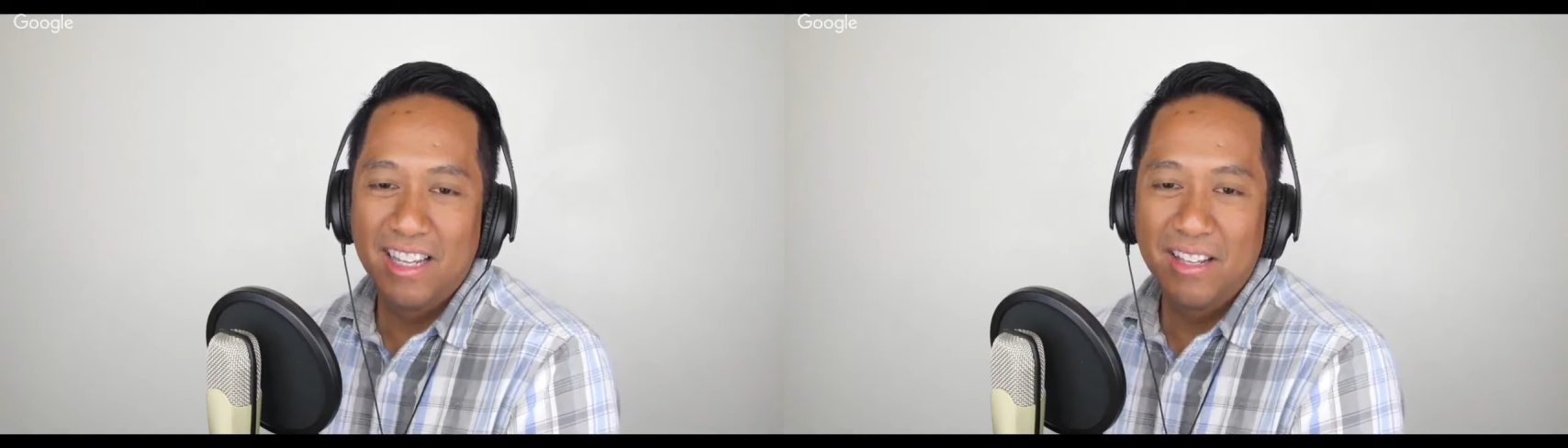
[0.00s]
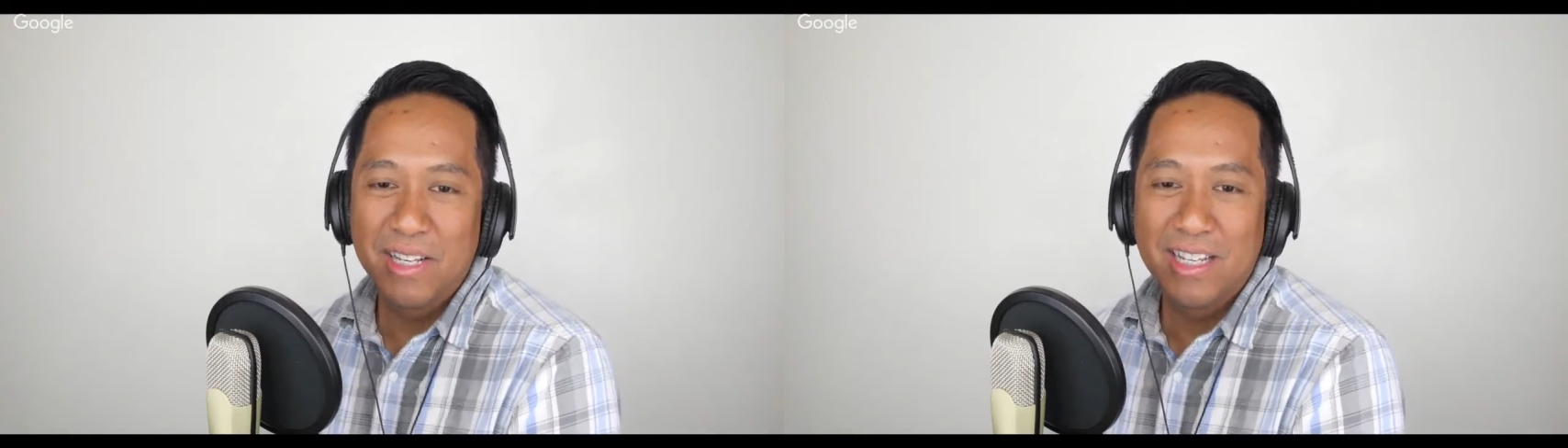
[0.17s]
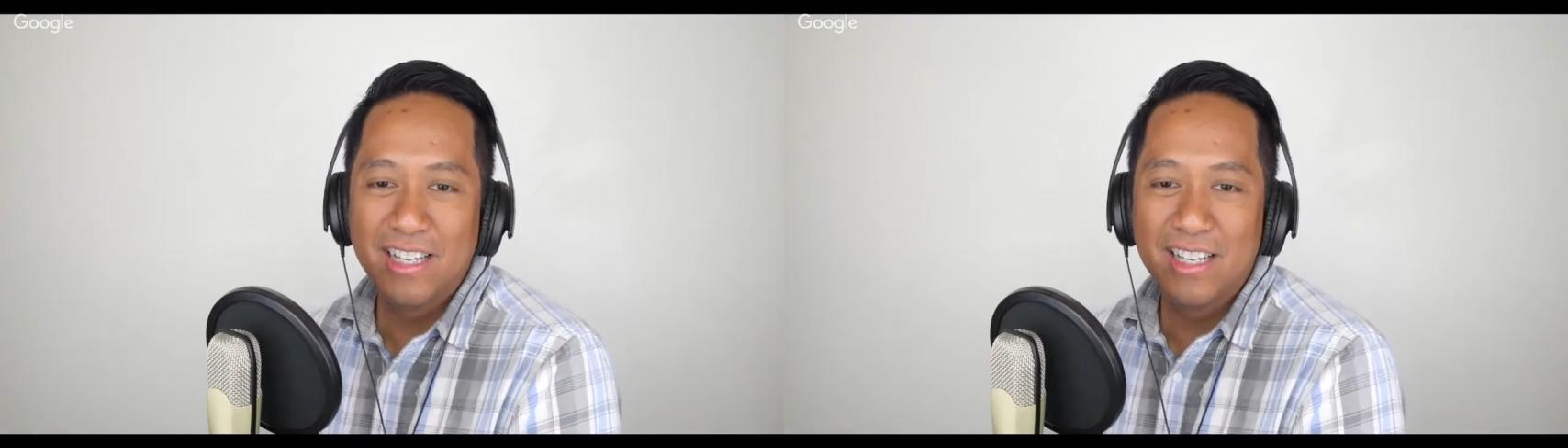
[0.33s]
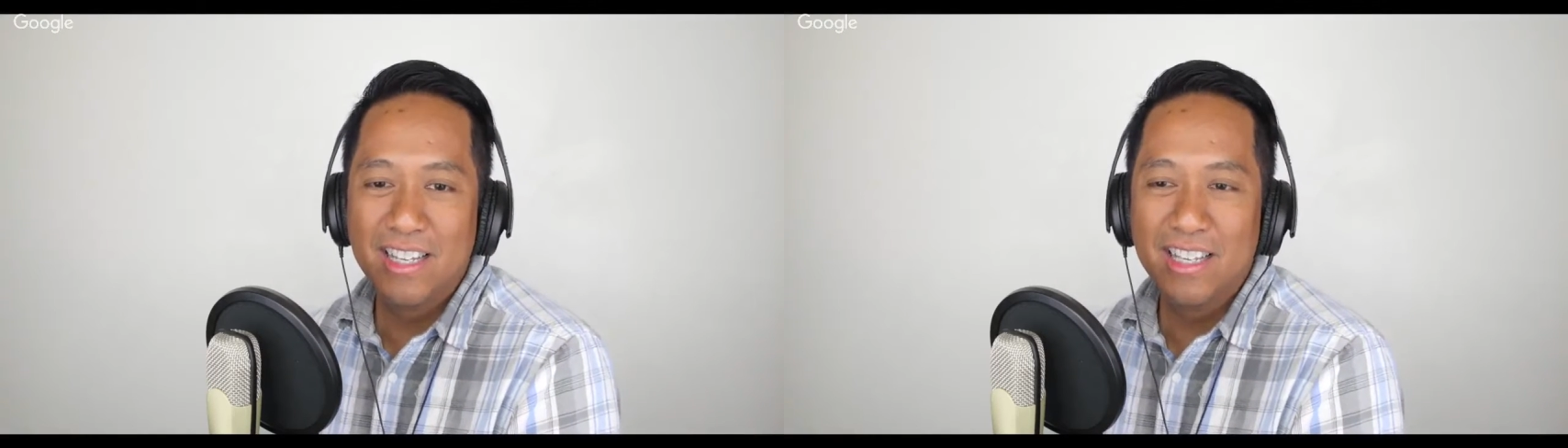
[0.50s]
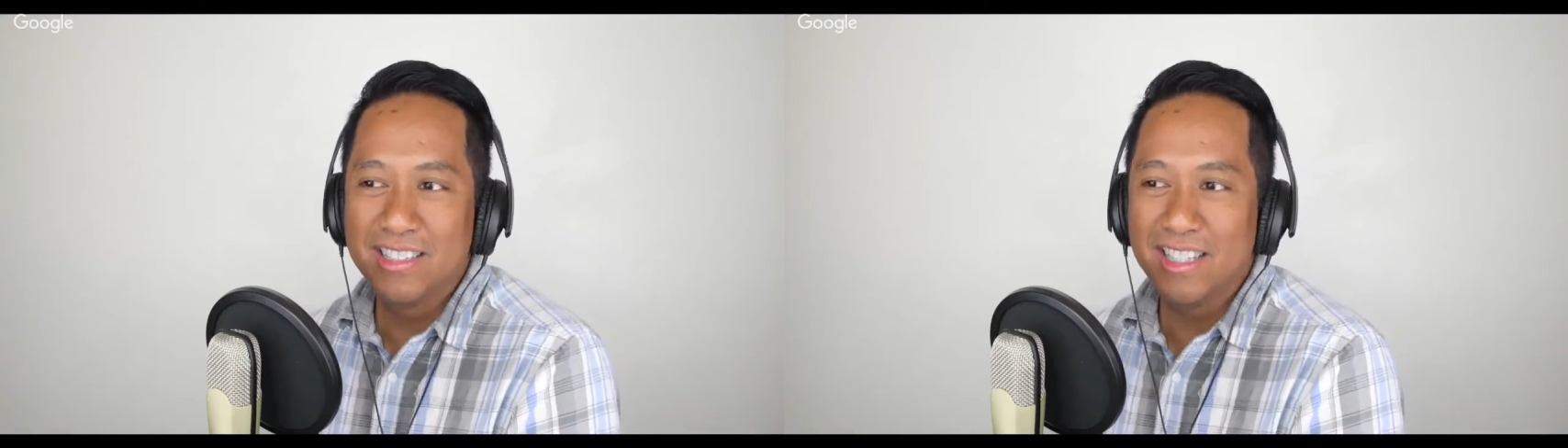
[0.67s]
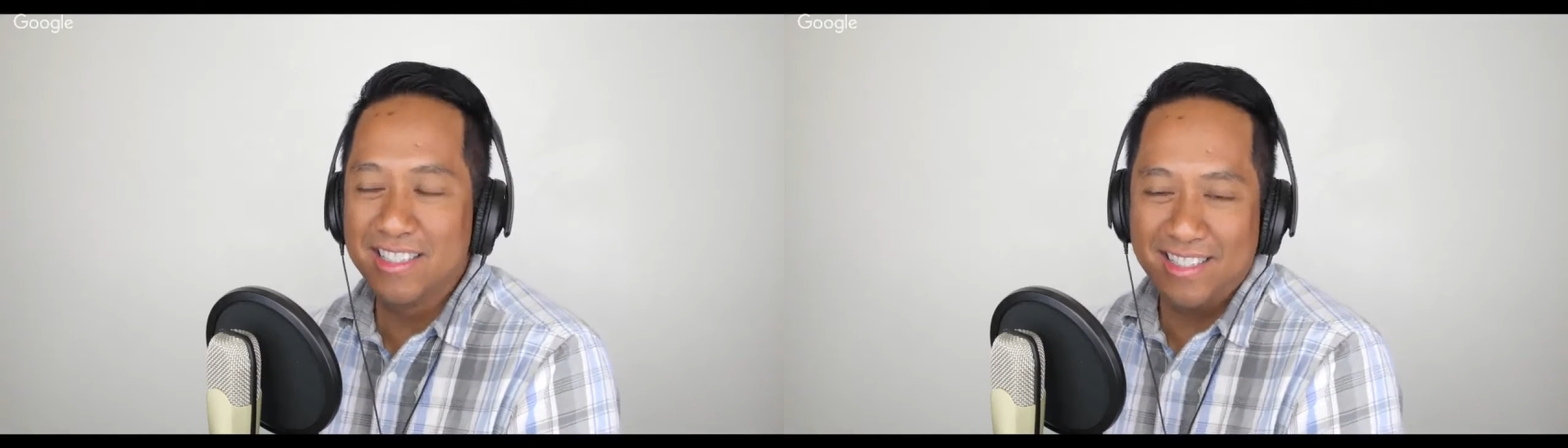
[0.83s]

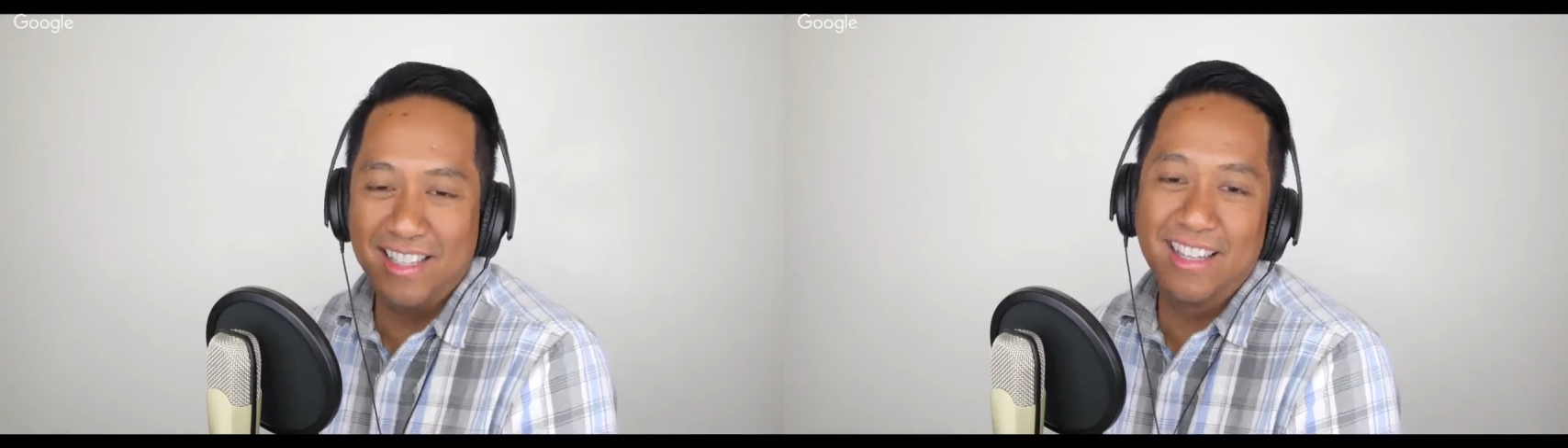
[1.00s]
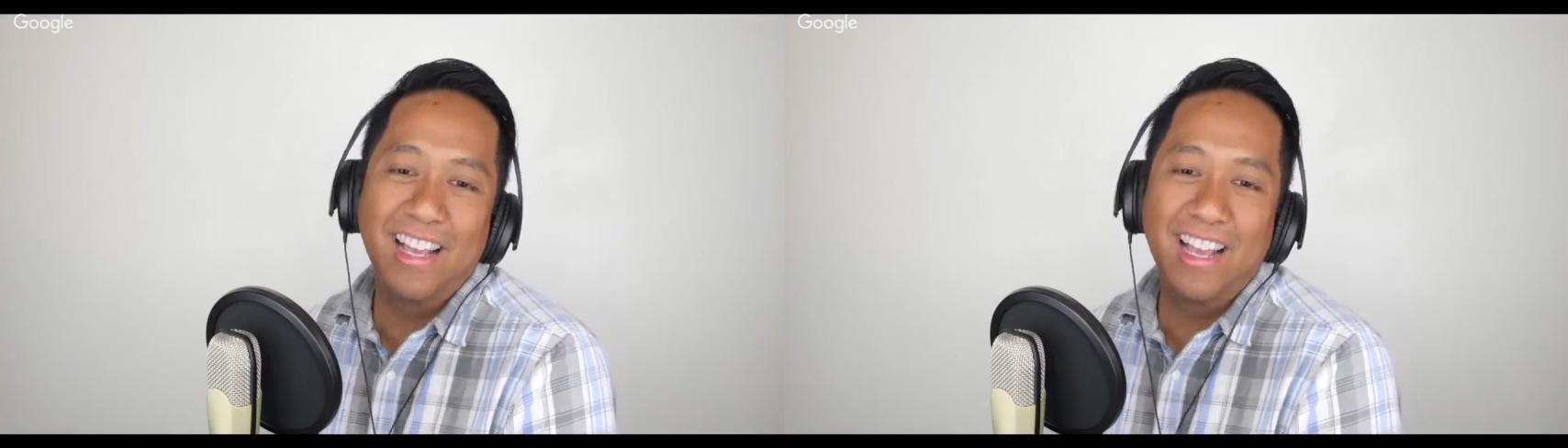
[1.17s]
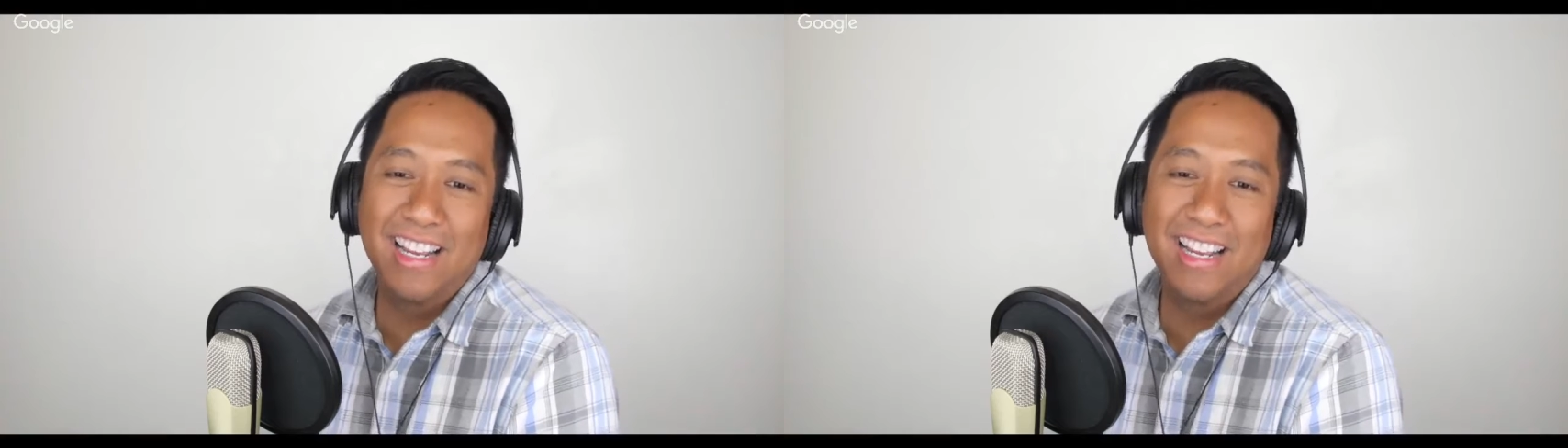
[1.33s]
because it's like,